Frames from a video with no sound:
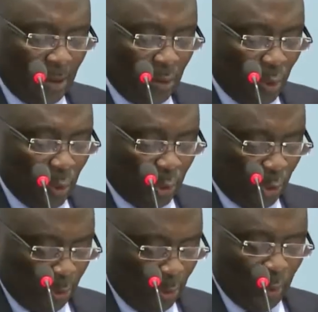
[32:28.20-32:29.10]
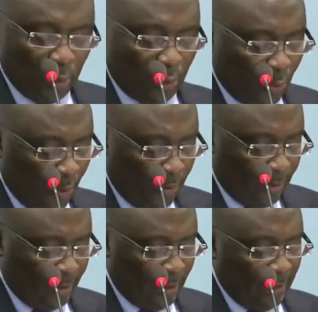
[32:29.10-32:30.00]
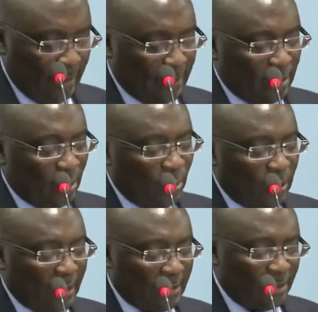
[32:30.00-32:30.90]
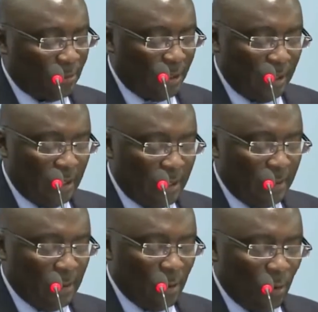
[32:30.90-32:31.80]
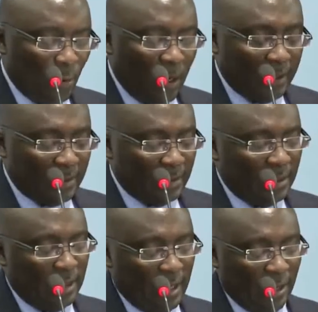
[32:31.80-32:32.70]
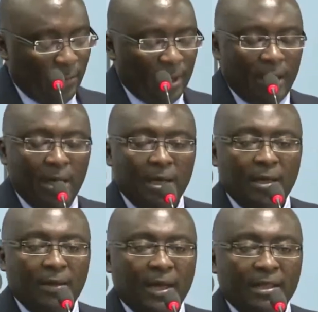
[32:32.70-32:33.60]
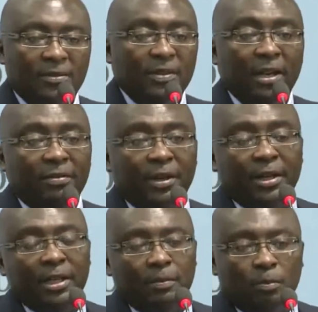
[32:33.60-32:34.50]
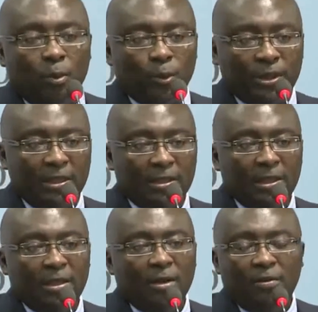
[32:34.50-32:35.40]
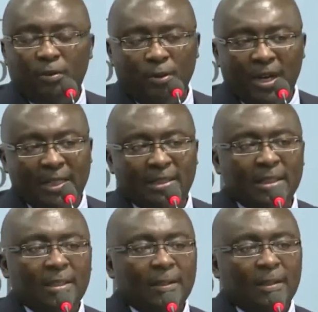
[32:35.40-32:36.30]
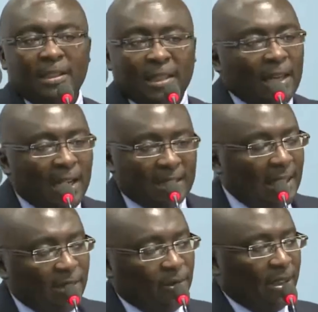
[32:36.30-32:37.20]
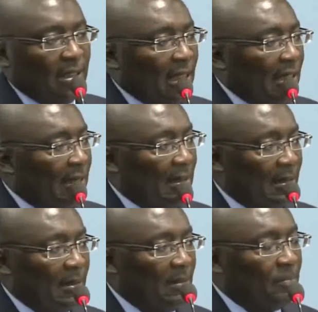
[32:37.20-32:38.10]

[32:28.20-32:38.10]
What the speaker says: those wrongs. And so that is really one area that is very, very important for us. In the last 100 days,